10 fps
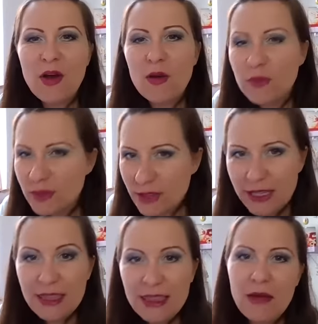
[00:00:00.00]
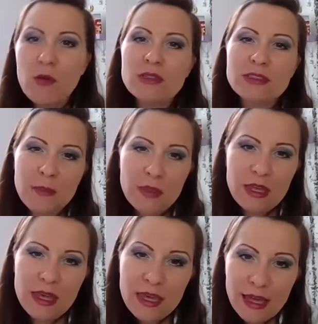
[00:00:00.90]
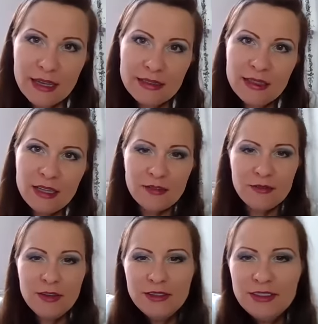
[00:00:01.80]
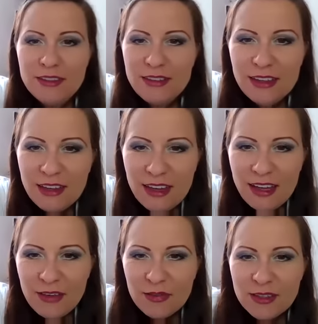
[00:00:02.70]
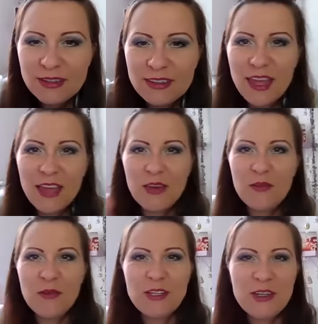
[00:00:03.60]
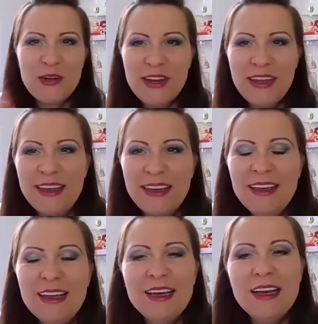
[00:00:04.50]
obviously there was something again. Vince is here. Hi, Vince. Thank you for joining.